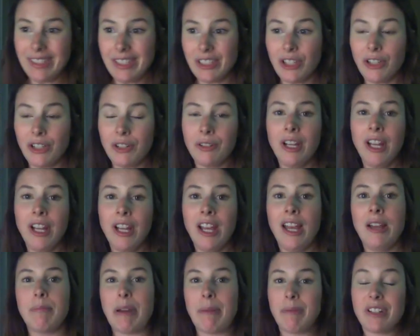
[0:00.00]
So
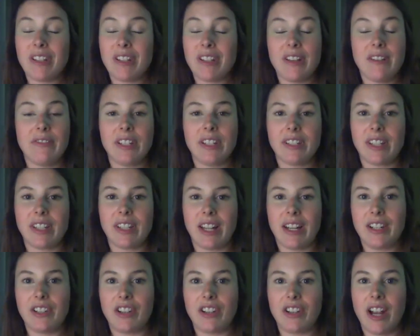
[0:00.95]
members of the
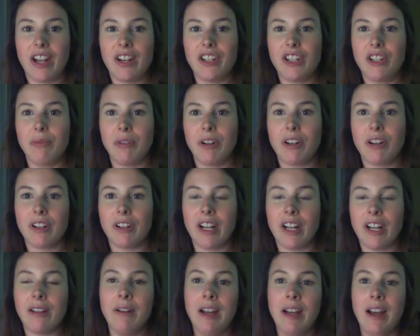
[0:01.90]
study strategy
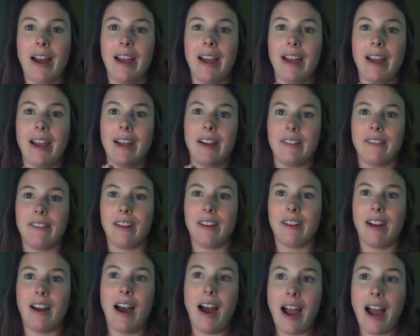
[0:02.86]
program, I
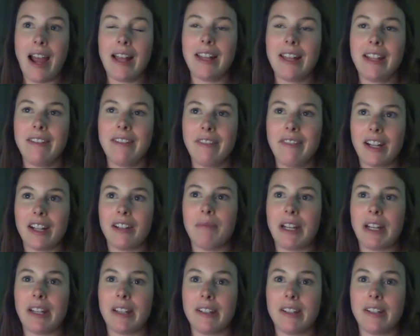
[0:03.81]
highly
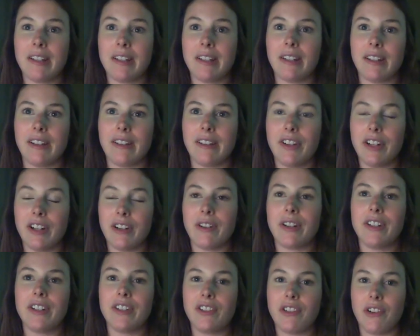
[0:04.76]
recommend if you're
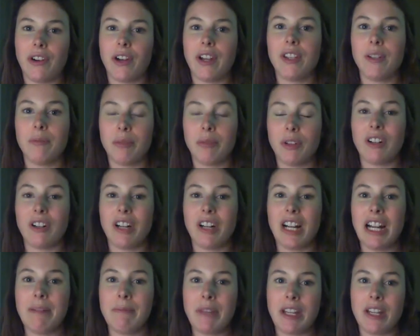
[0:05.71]
going to join the
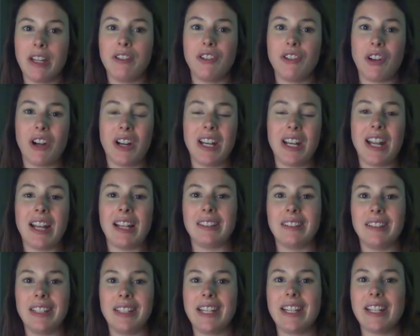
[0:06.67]
program, that you join at
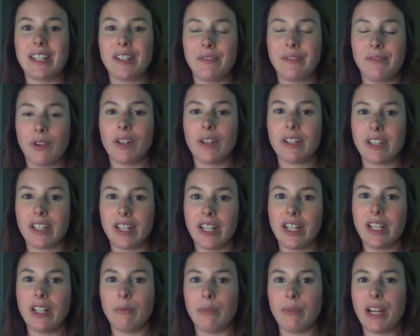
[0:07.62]
least
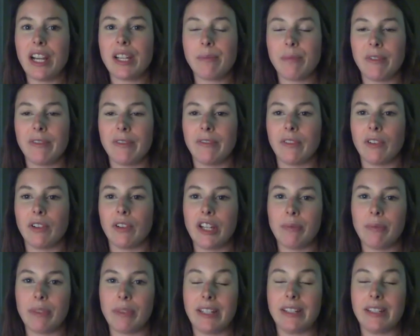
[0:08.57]
14 weeks before you
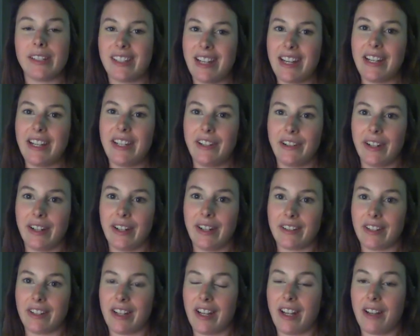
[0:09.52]
plan to take your
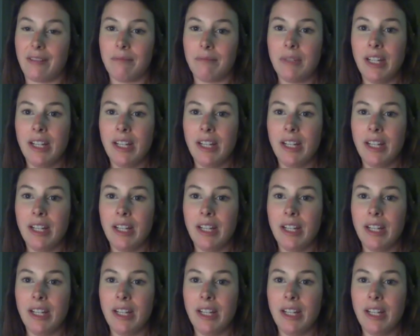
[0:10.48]
exam.